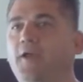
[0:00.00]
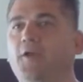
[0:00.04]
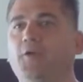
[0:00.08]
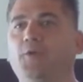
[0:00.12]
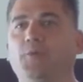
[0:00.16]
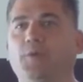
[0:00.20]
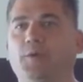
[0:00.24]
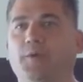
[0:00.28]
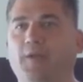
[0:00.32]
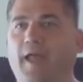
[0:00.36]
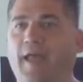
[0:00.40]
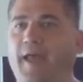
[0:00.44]
who
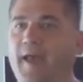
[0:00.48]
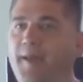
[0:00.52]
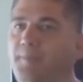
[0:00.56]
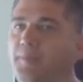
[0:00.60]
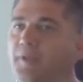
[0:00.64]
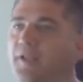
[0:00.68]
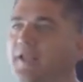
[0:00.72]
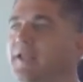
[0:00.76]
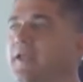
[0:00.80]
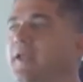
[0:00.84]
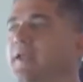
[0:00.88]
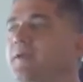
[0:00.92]
will
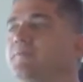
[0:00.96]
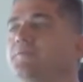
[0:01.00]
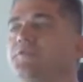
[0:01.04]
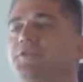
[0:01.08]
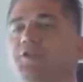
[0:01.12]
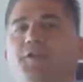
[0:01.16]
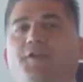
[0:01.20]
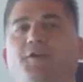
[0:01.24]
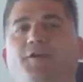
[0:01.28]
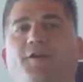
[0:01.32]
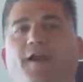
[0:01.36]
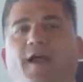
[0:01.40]
happily come
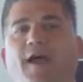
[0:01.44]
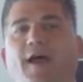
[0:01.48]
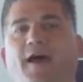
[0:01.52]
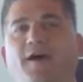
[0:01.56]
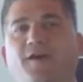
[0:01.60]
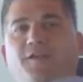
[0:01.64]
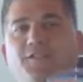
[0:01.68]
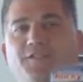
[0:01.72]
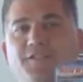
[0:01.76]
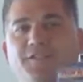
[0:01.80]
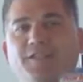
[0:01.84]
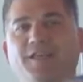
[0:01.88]
to your
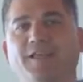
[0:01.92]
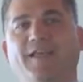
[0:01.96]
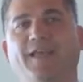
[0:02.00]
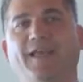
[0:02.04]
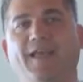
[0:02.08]
house